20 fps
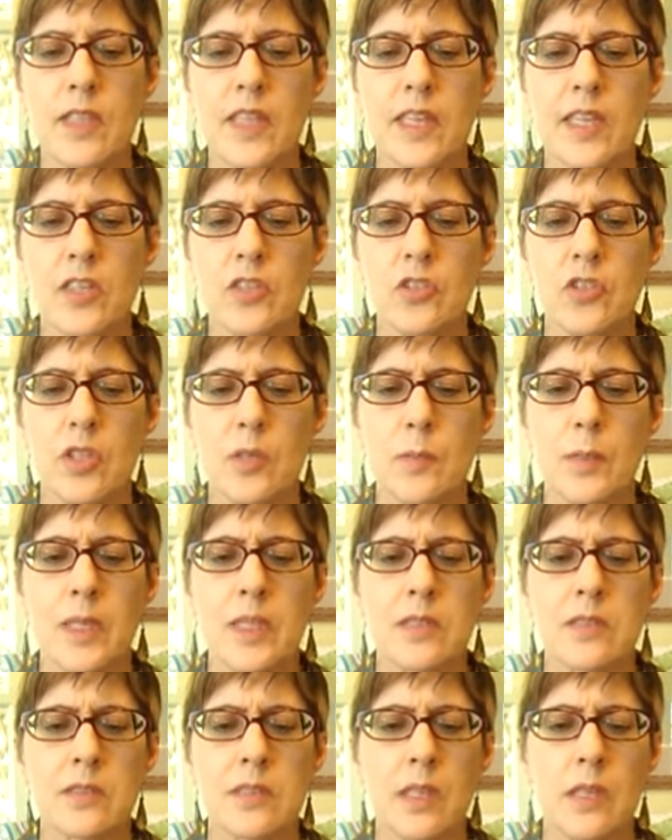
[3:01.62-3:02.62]
I should be,
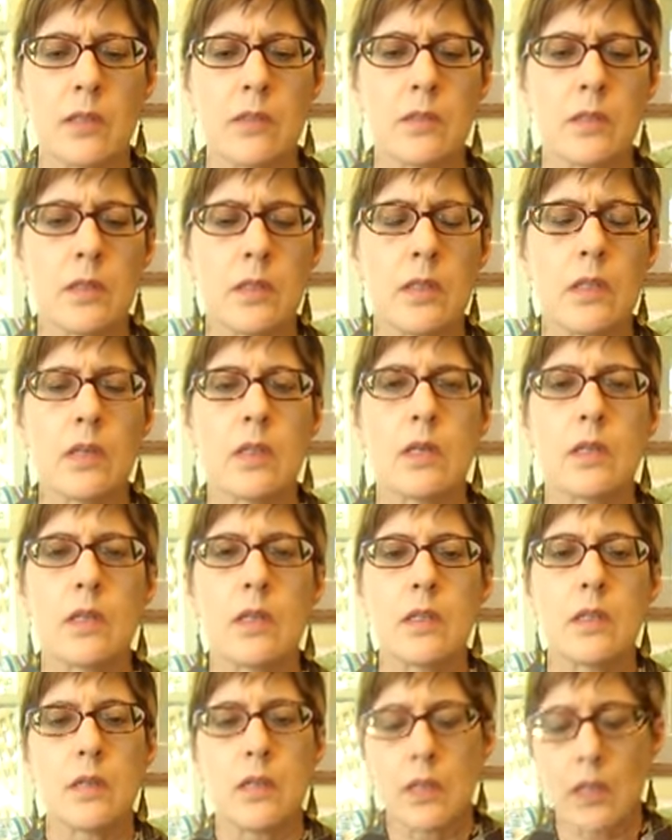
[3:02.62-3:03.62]
so
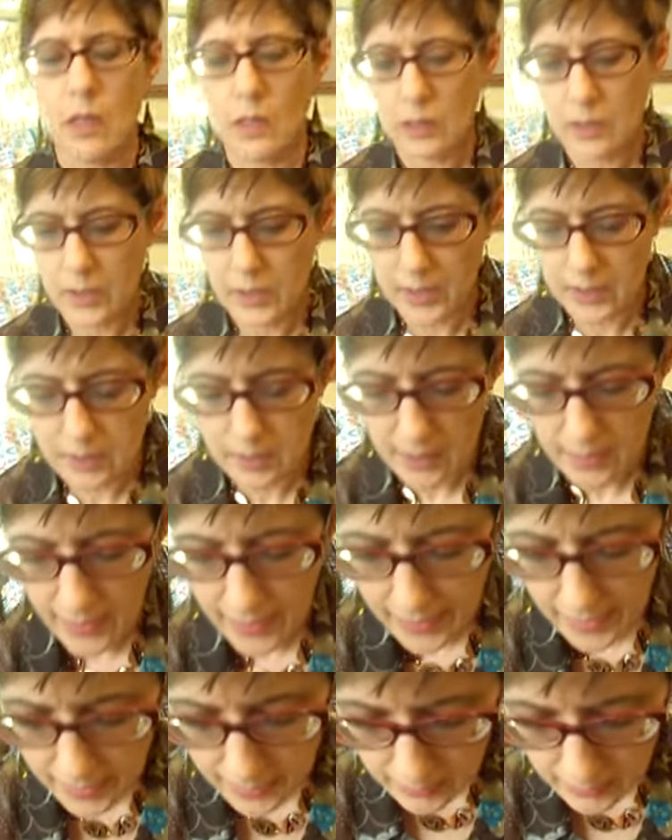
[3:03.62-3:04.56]
I'll look into that.